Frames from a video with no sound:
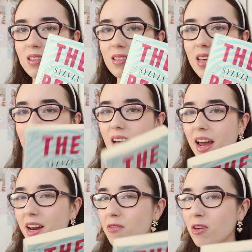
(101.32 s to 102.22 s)
they
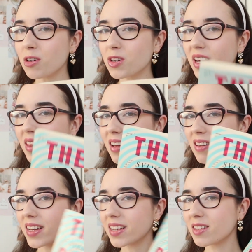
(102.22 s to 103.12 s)
kind of go together,
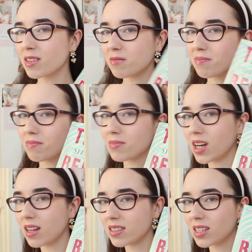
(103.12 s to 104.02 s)
like the
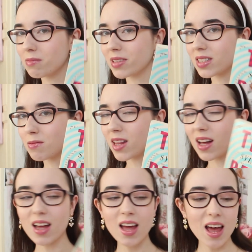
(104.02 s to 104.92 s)
color scheme is
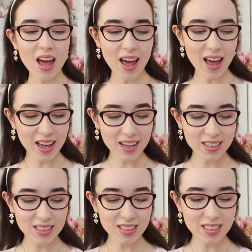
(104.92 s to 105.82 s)
similar.
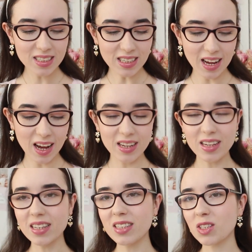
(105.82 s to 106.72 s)
And yeah,
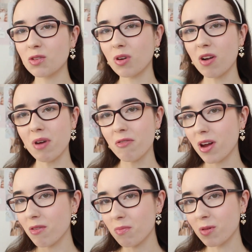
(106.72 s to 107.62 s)
it's one of my
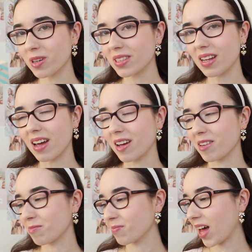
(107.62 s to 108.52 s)
favorite books.
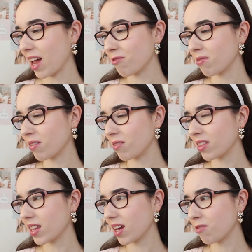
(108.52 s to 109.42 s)
I
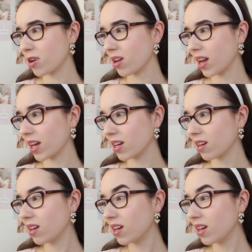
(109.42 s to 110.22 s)
think I've read it like